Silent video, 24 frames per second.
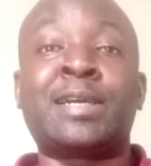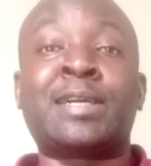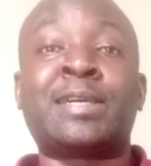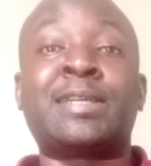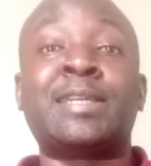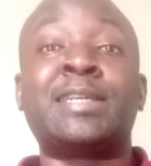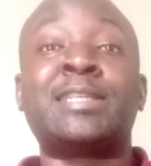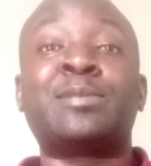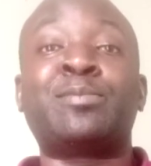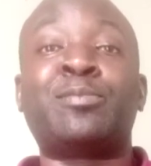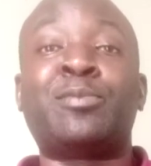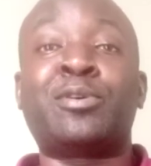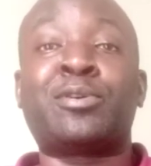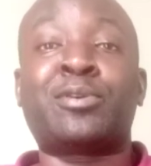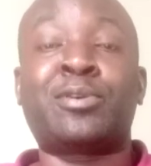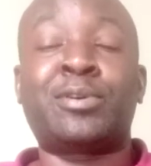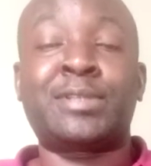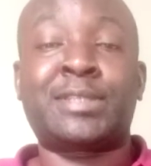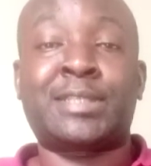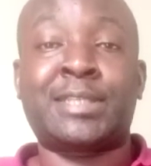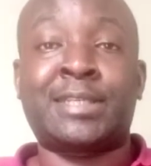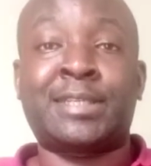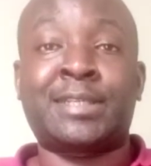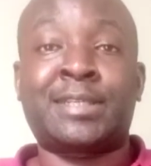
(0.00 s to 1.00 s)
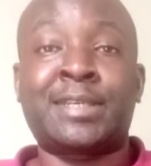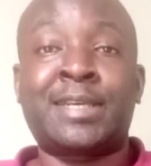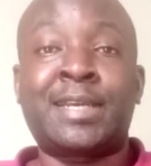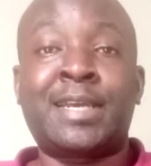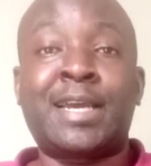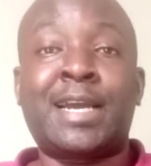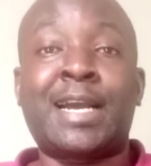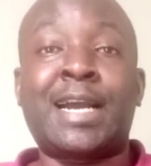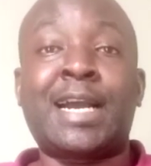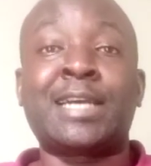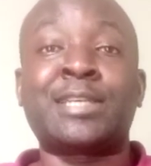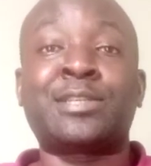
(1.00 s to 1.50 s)
create more content
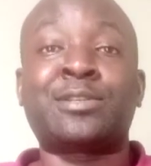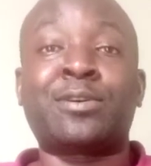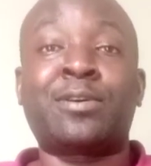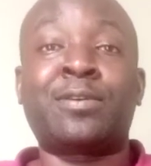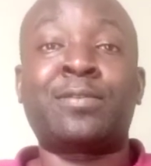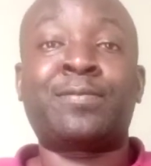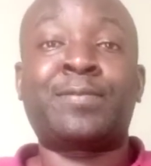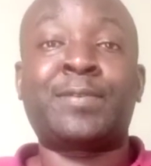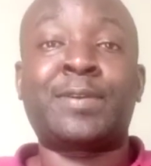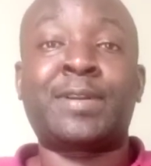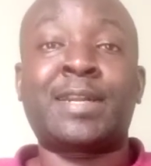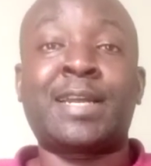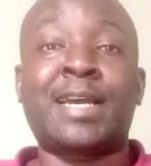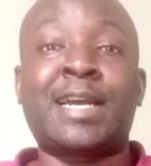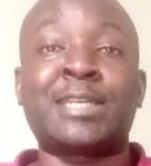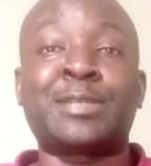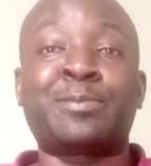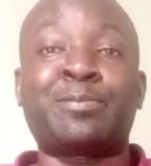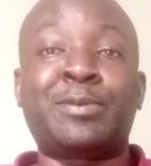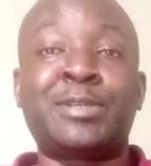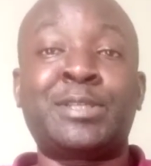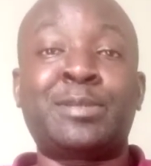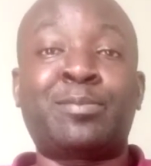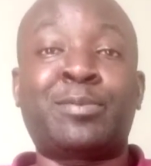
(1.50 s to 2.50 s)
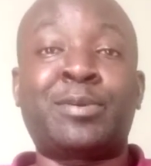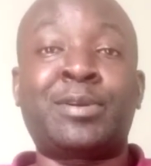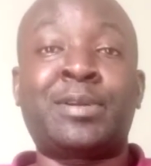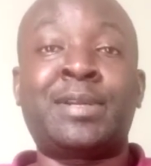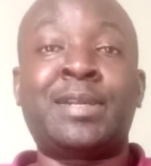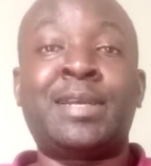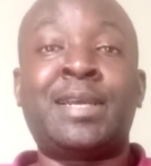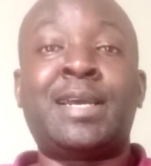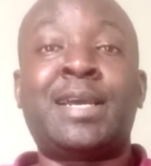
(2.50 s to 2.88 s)
as often as possible